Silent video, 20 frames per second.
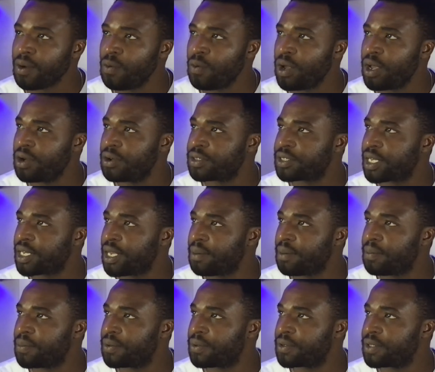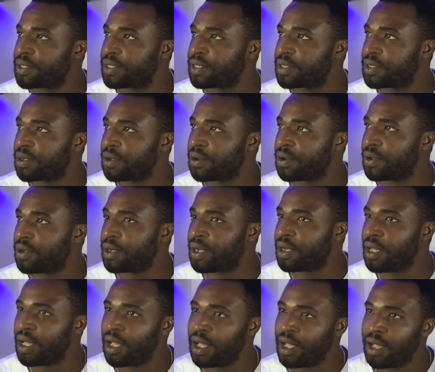Where else can I post this on?
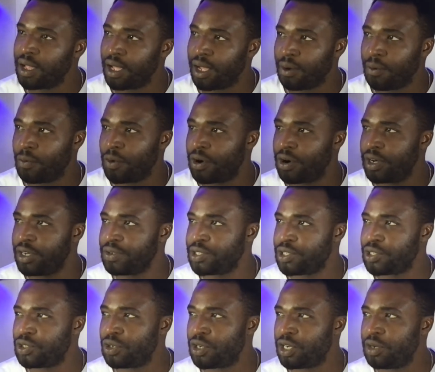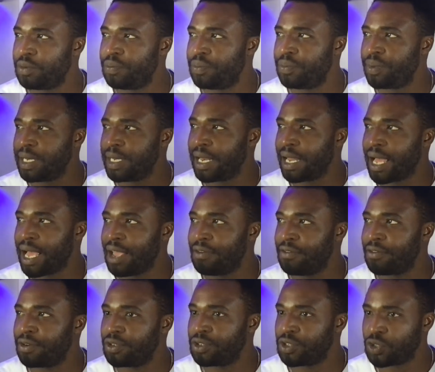We should already be
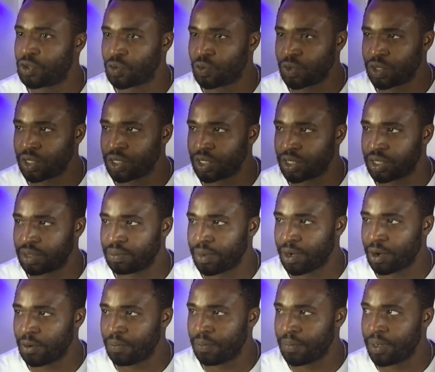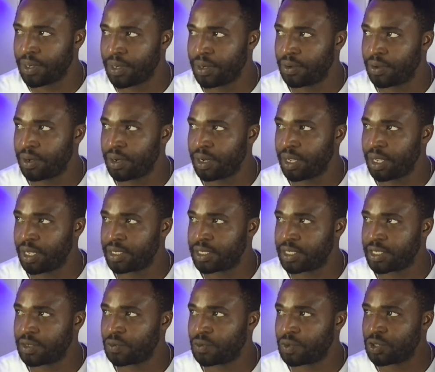live on Twitch, in my opinion. I
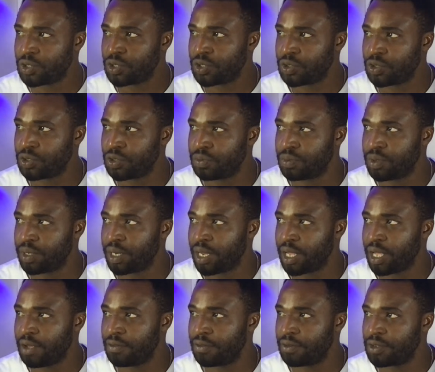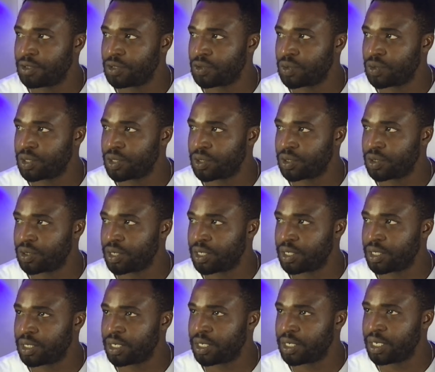think we should be live on Twitch
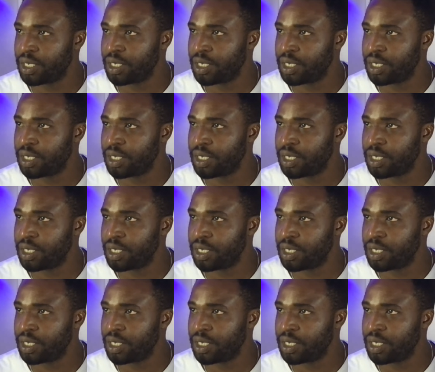already.